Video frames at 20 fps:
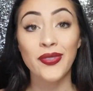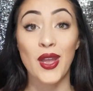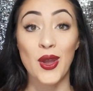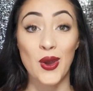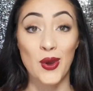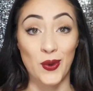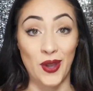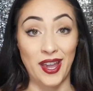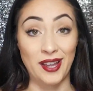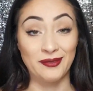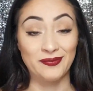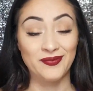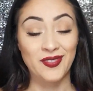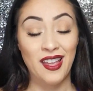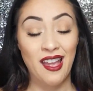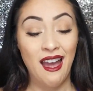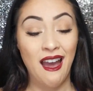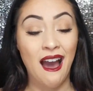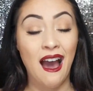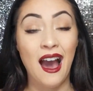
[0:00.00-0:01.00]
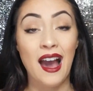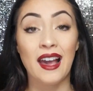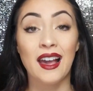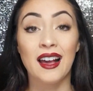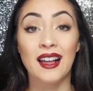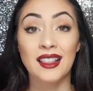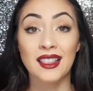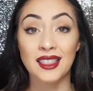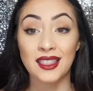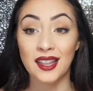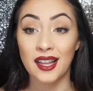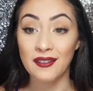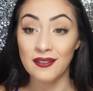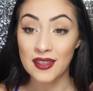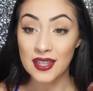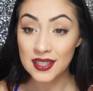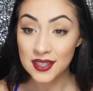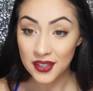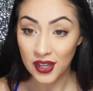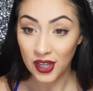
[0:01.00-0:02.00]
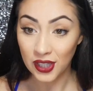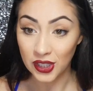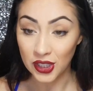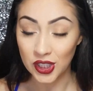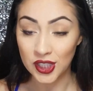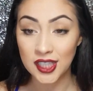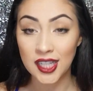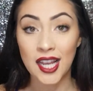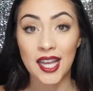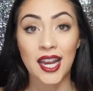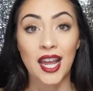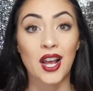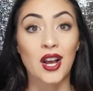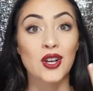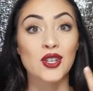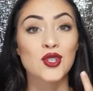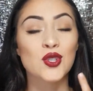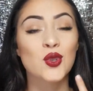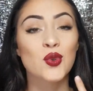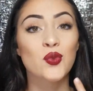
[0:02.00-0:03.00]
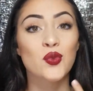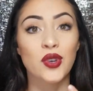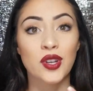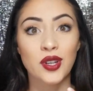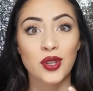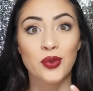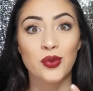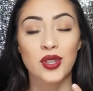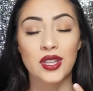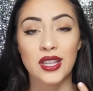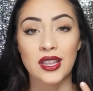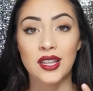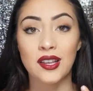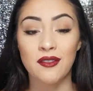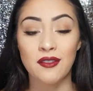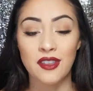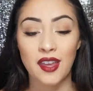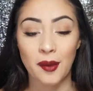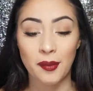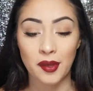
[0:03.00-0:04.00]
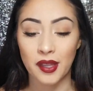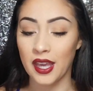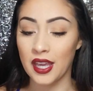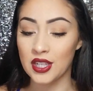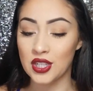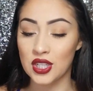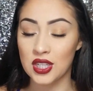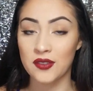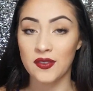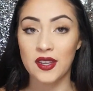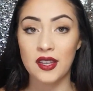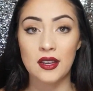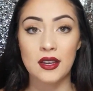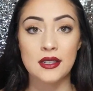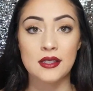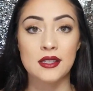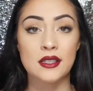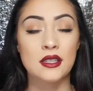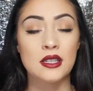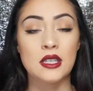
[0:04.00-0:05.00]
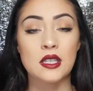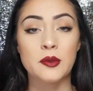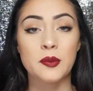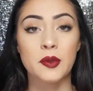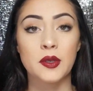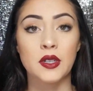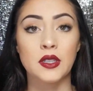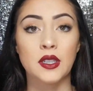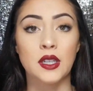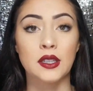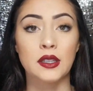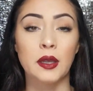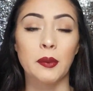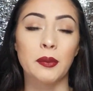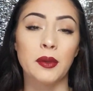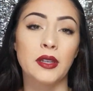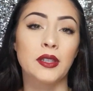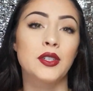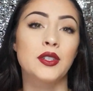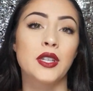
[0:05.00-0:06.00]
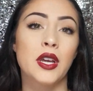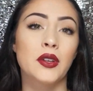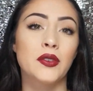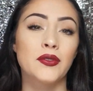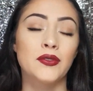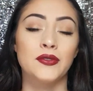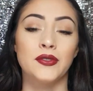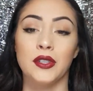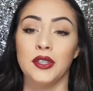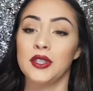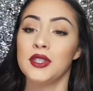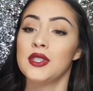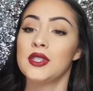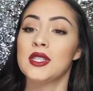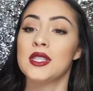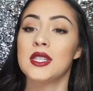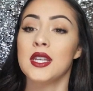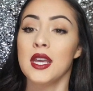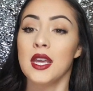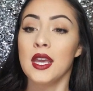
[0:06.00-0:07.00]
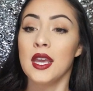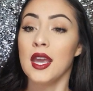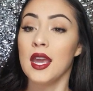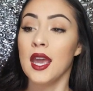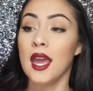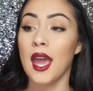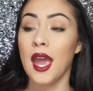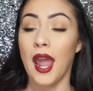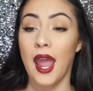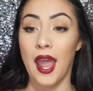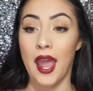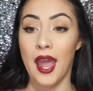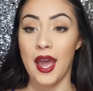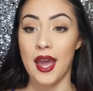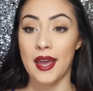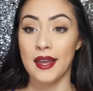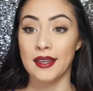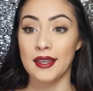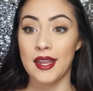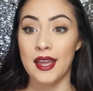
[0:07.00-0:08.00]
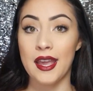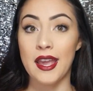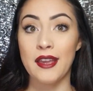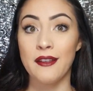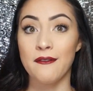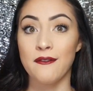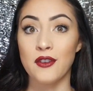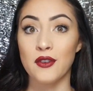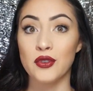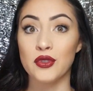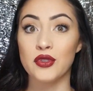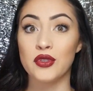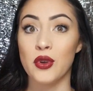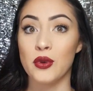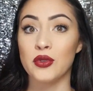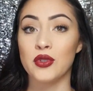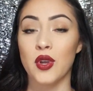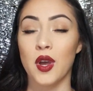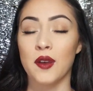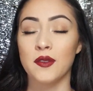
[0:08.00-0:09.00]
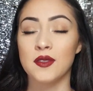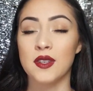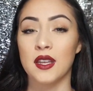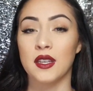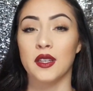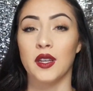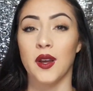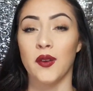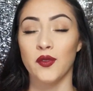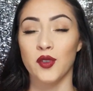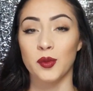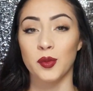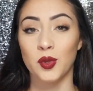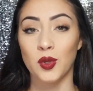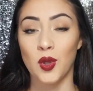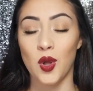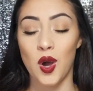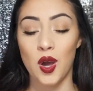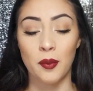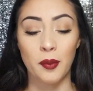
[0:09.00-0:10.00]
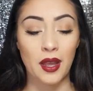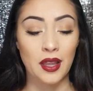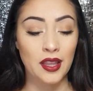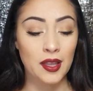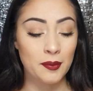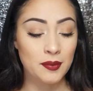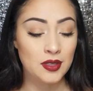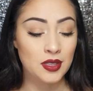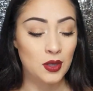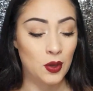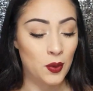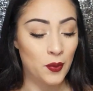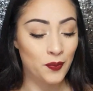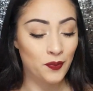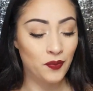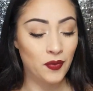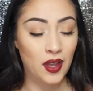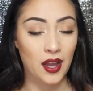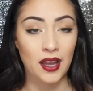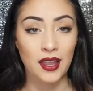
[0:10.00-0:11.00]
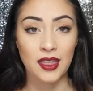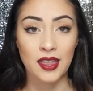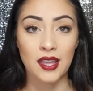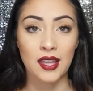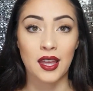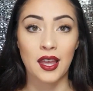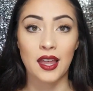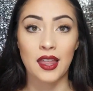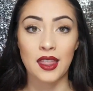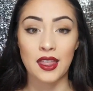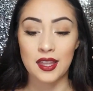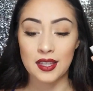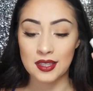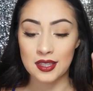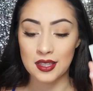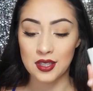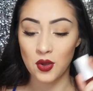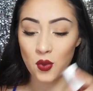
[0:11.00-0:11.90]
Okay, I love this color, and I also really love the application of it. I didn't need to put a lip liner down first, and it feels so soft and comfortable on my lips, so I think this is a